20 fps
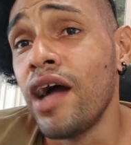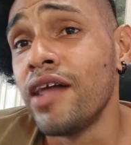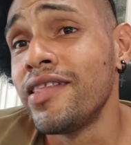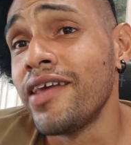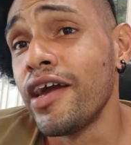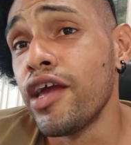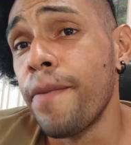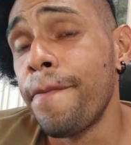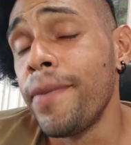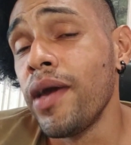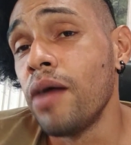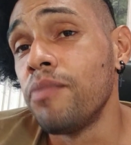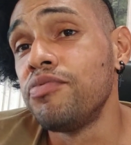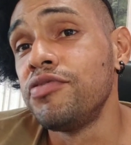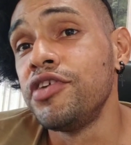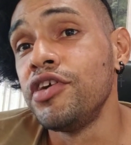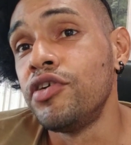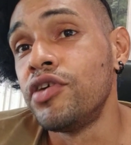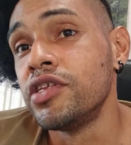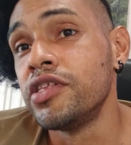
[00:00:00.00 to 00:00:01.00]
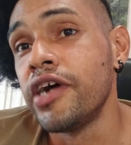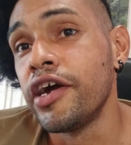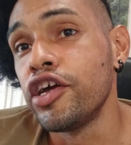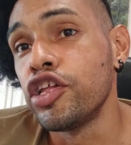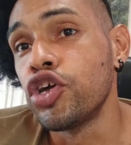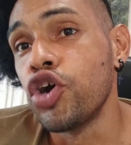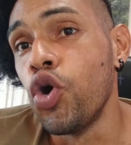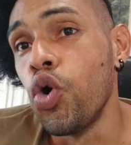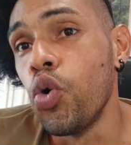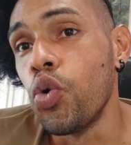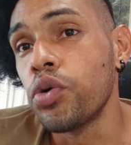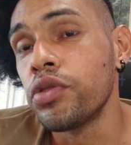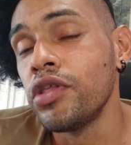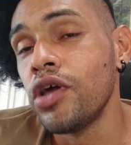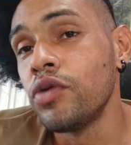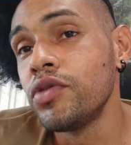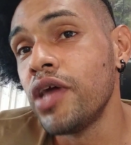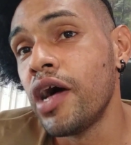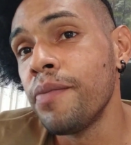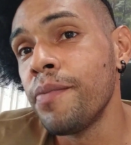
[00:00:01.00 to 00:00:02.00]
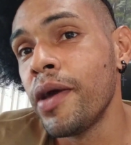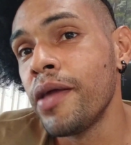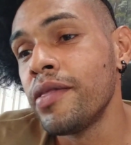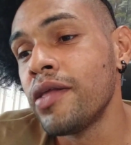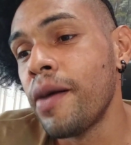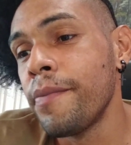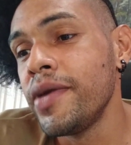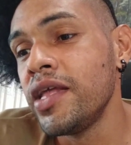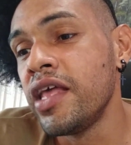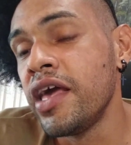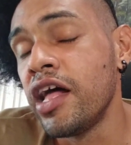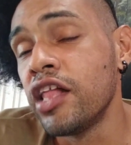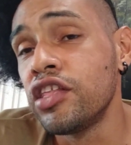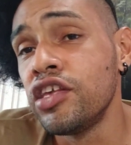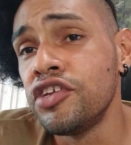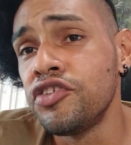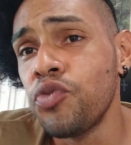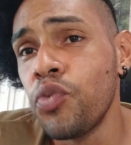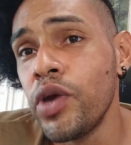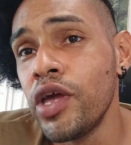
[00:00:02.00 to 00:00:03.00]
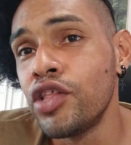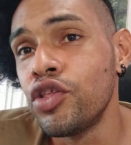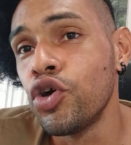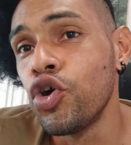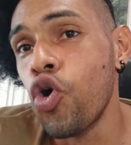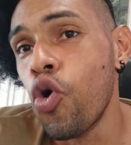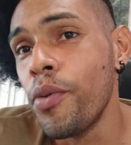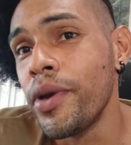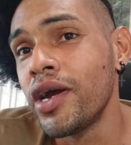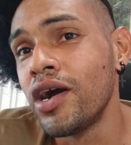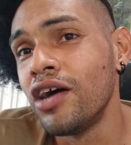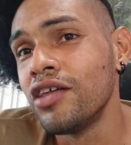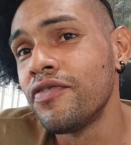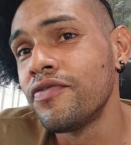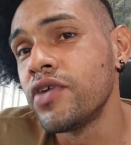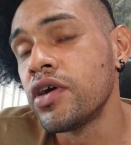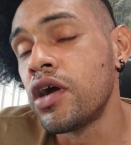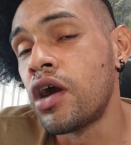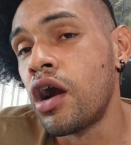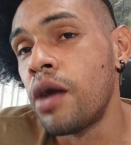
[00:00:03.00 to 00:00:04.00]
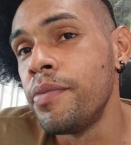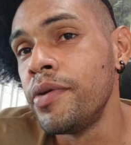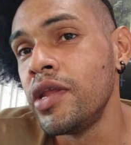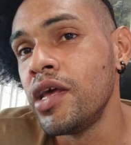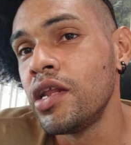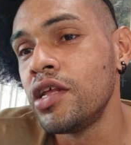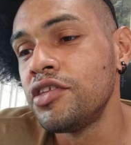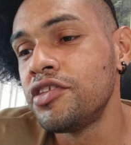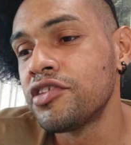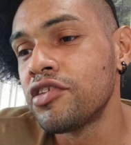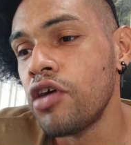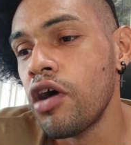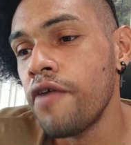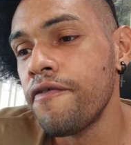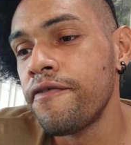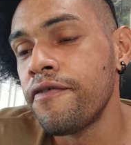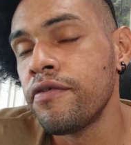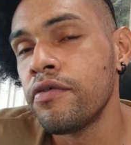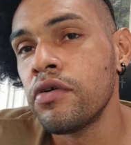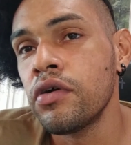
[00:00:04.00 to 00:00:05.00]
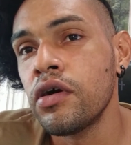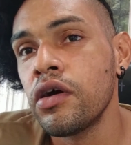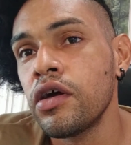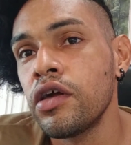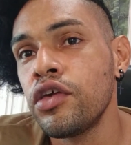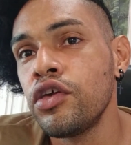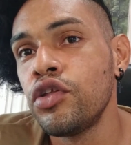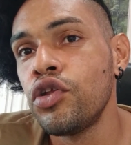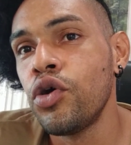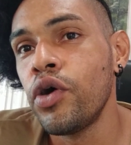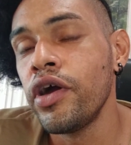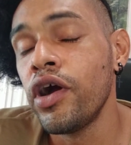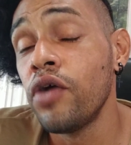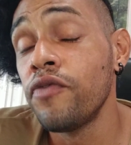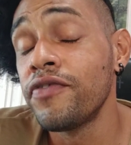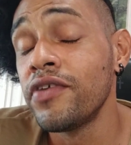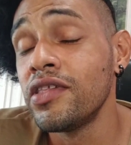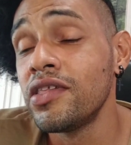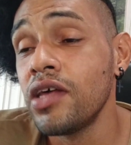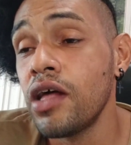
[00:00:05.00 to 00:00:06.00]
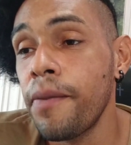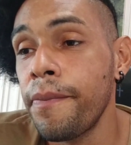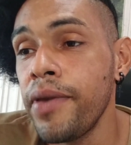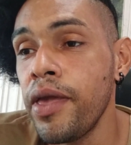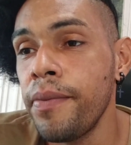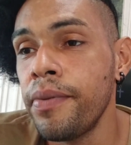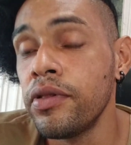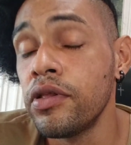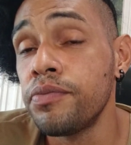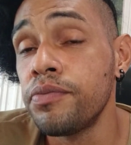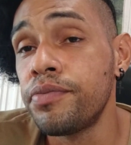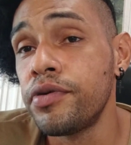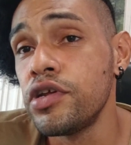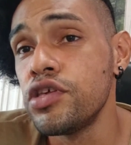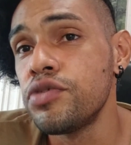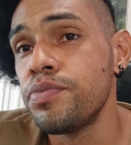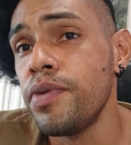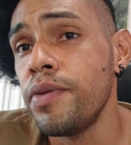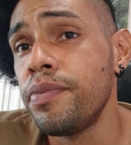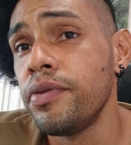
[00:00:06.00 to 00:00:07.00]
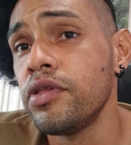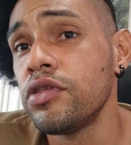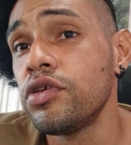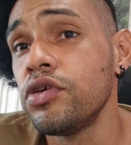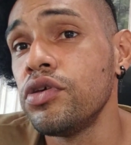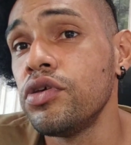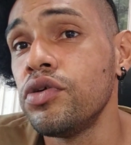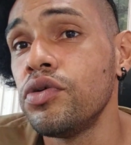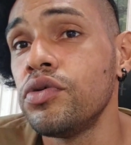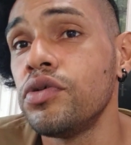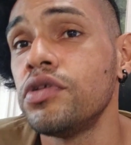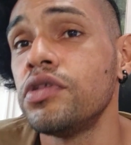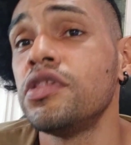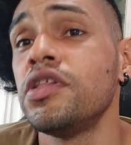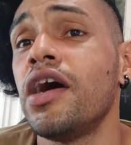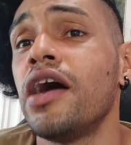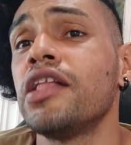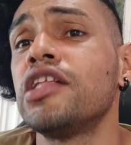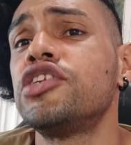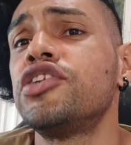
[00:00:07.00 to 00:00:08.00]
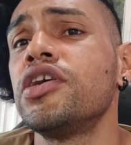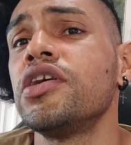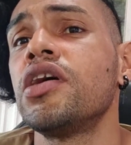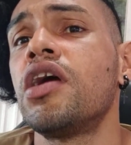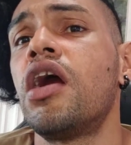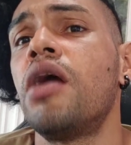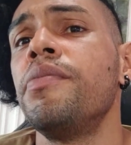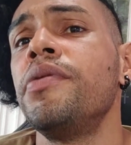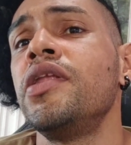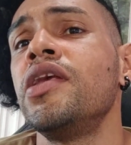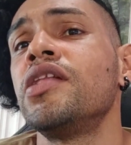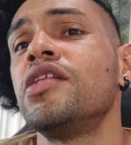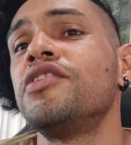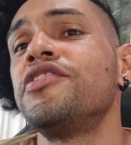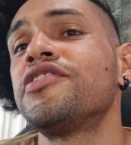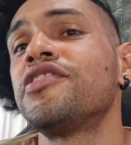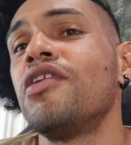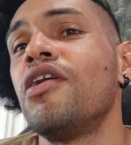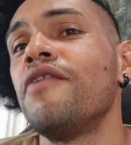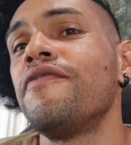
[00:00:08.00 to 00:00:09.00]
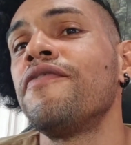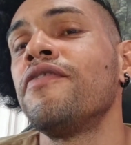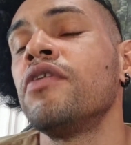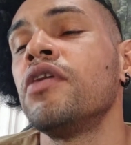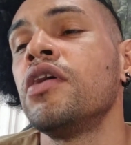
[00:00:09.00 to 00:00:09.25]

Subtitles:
Diet Pepsi or a Diet Coke. Now that might not be the healthiest way to go because of the carbonated stuff. You know, I often tell people and preach people to not drink carbonated stuff,